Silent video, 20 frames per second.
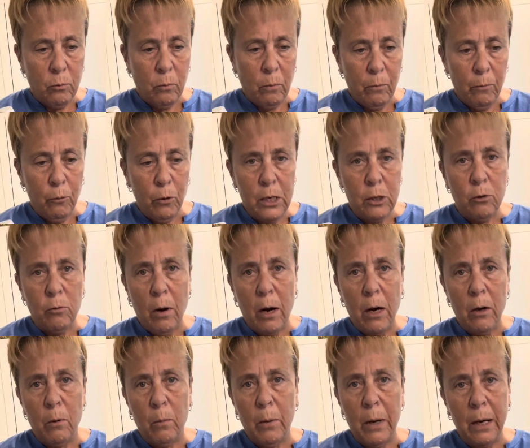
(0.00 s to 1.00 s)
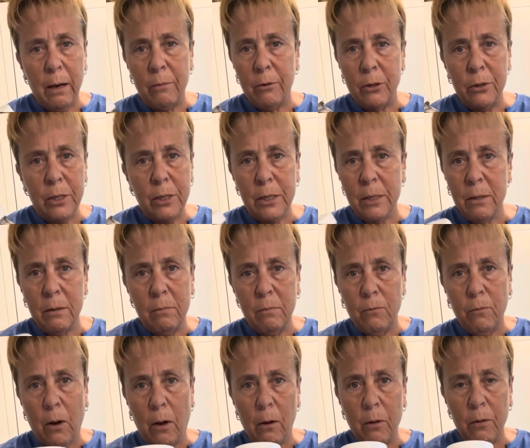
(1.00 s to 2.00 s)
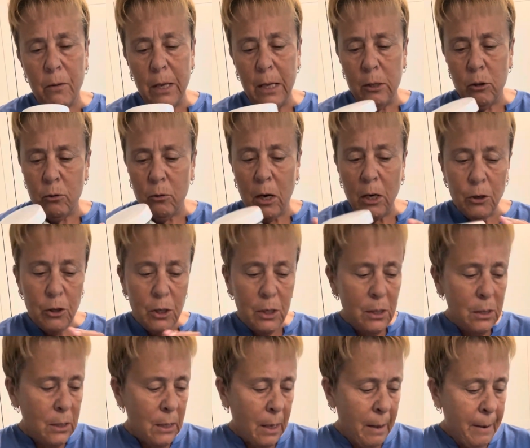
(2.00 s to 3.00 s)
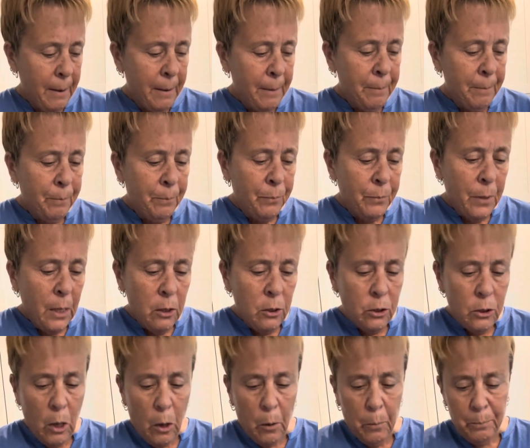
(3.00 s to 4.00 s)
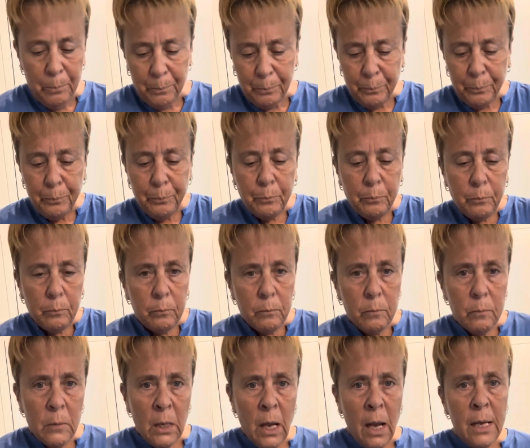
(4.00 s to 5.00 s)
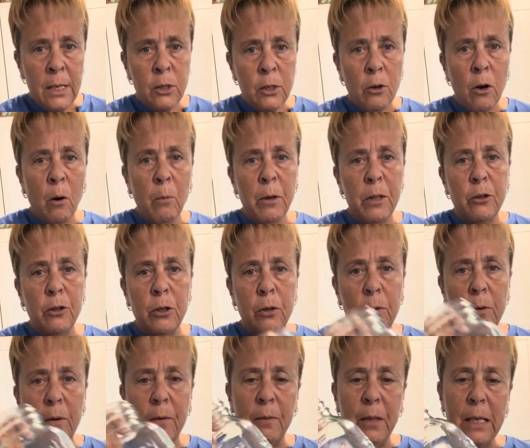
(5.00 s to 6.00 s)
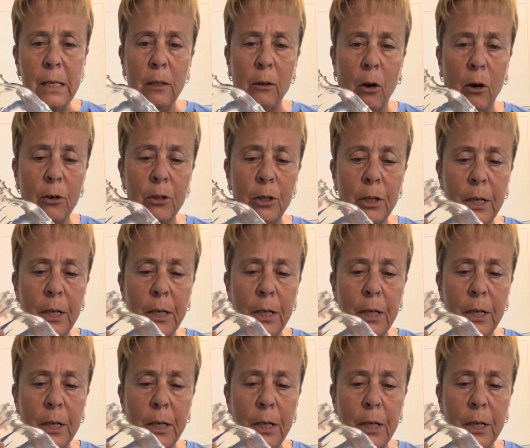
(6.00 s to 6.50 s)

freeze dried or whatever, just follow the instructions. So I start with 2 of these large